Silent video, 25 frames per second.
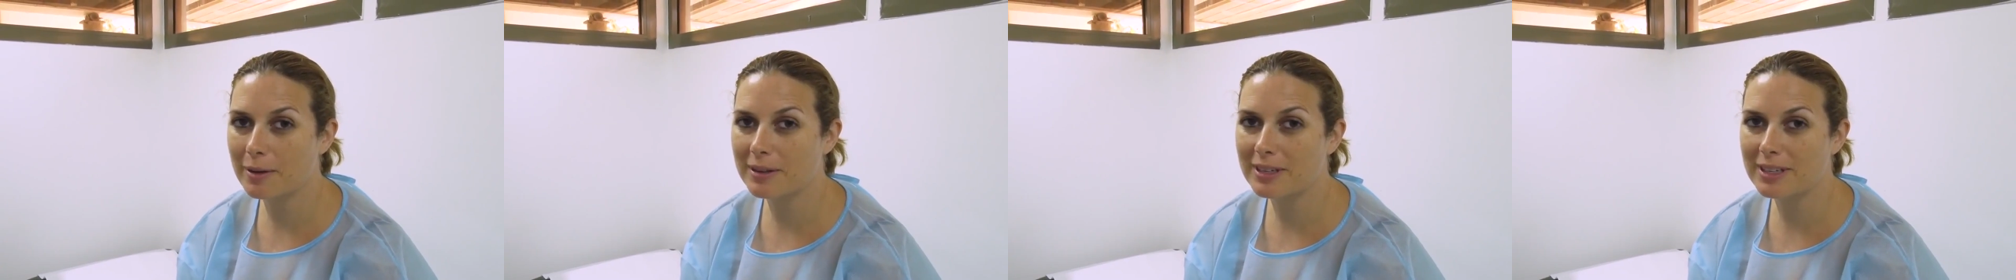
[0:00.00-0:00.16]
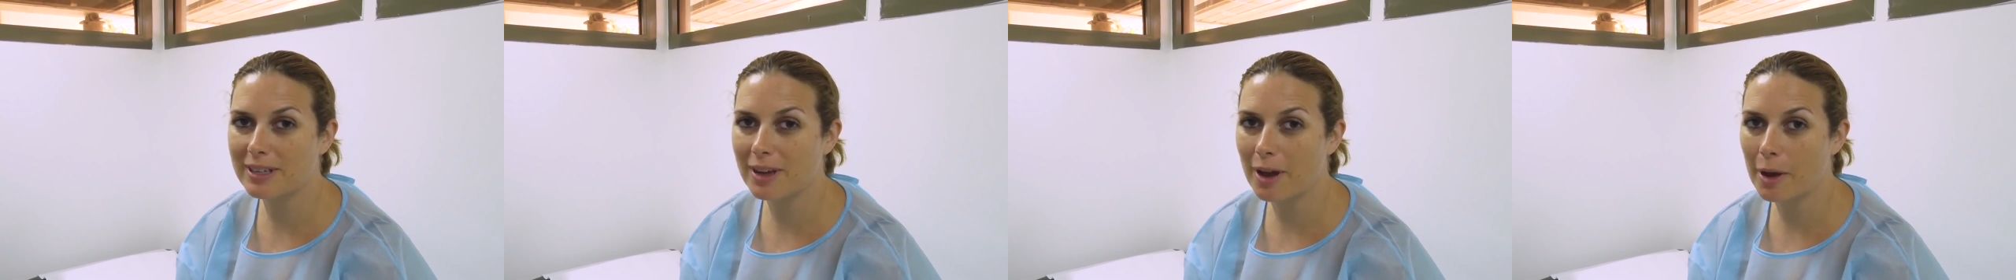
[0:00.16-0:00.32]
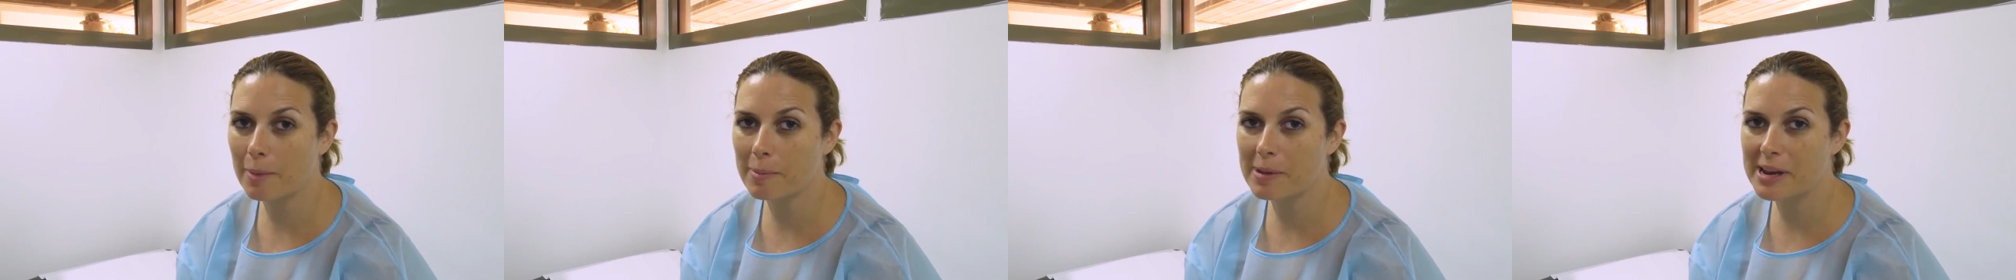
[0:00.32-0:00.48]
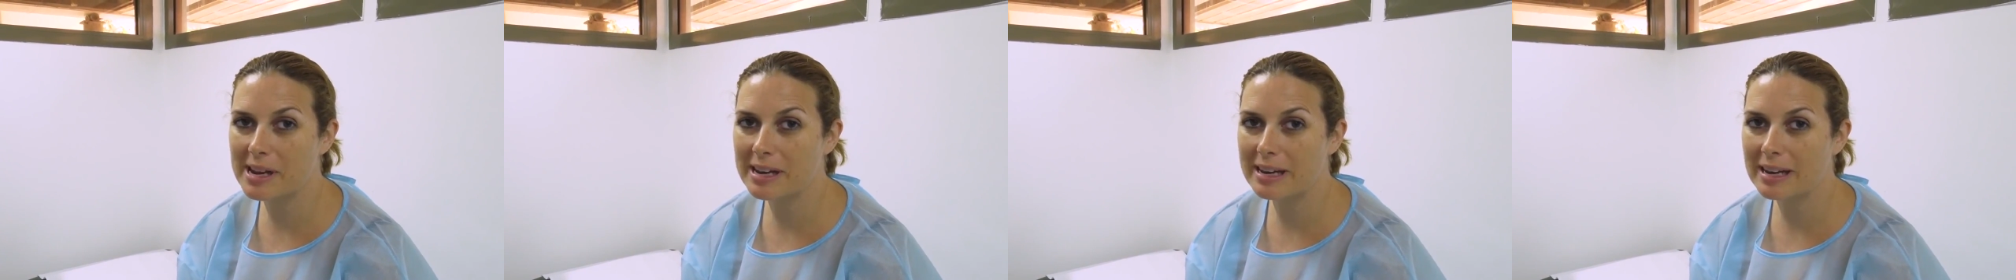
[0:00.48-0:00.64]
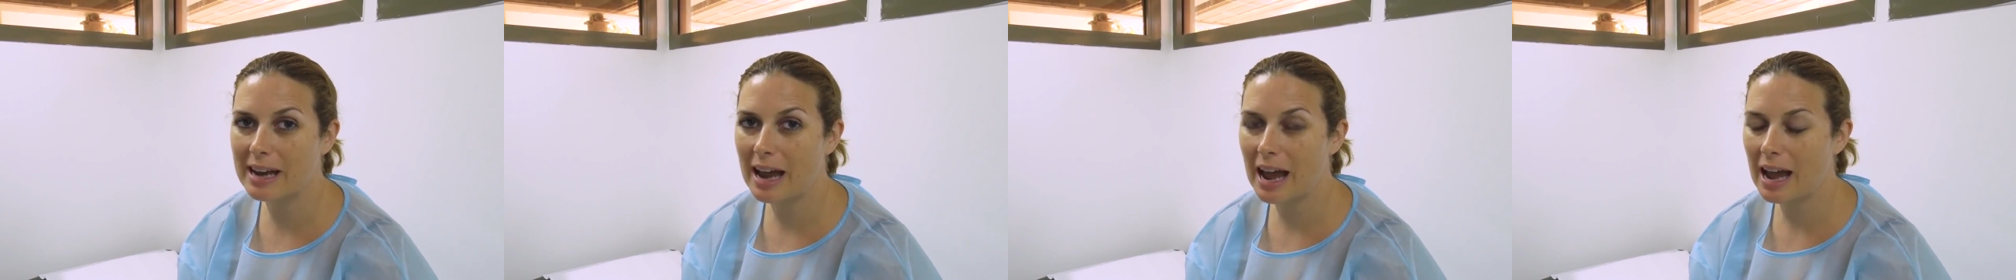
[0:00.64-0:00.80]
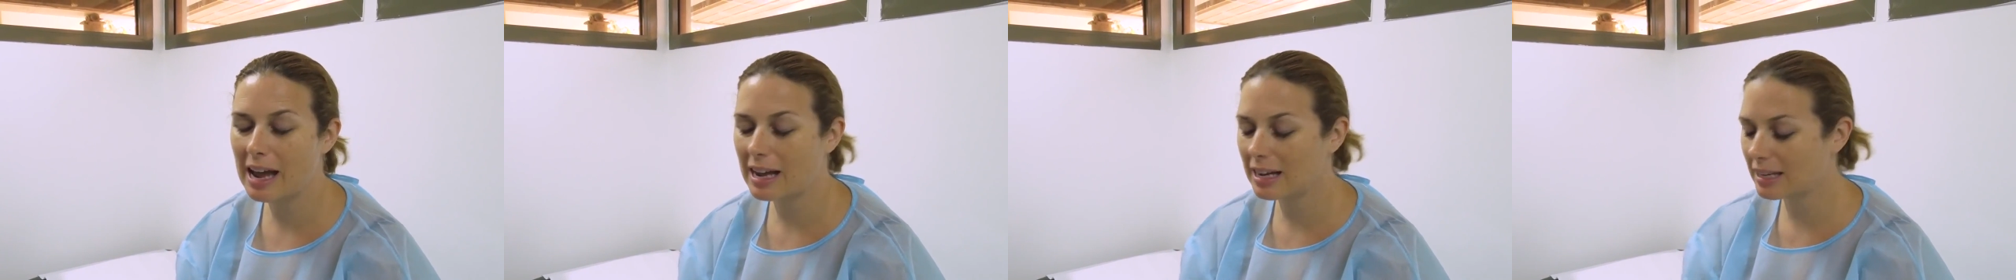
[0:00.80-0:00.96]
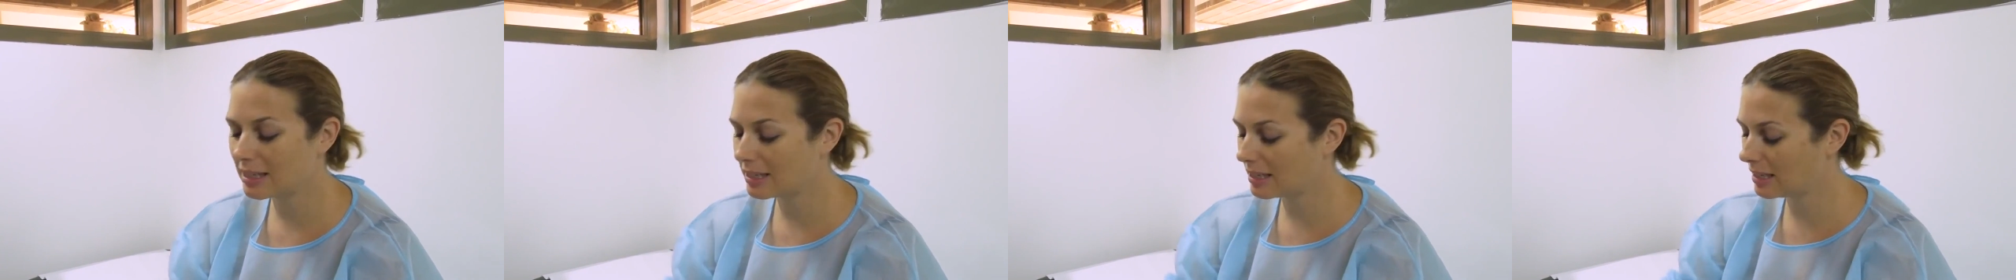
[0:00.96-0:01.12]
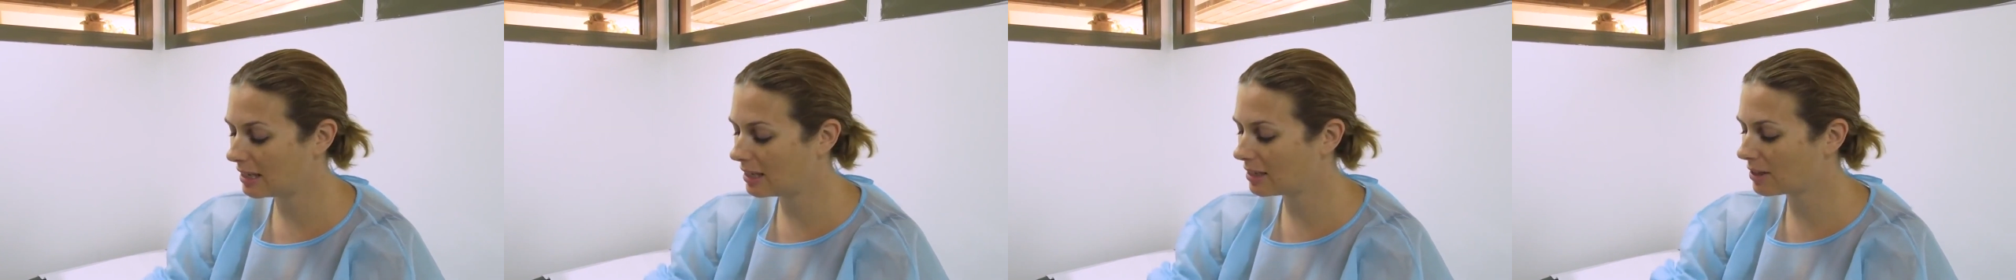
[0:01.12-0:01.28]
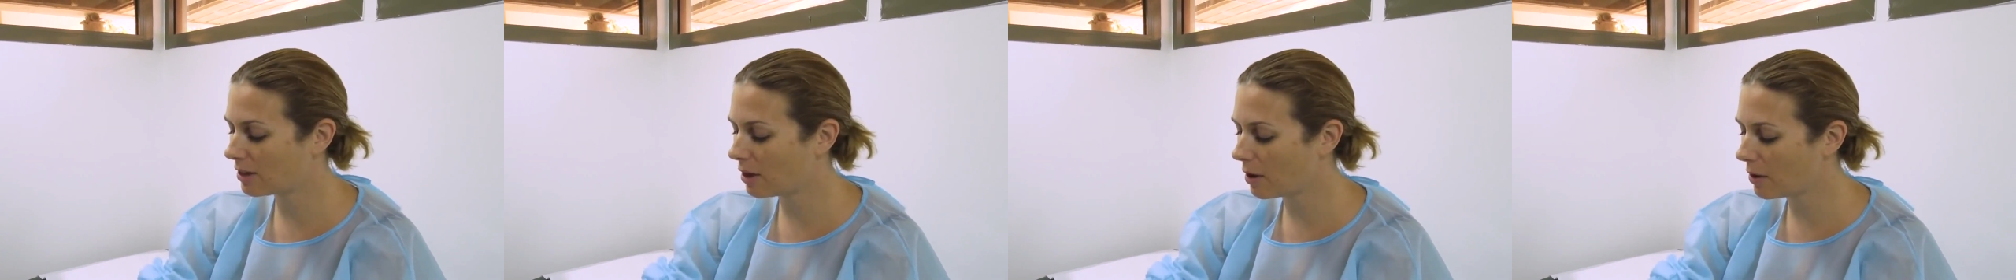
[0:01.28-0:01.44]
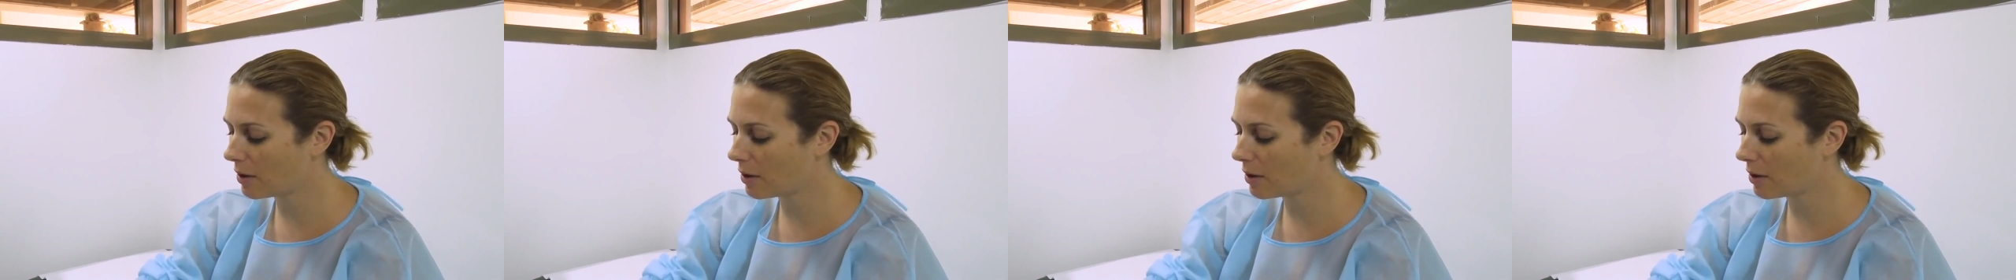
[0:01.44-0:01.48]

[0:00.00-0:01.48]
going to come in and he's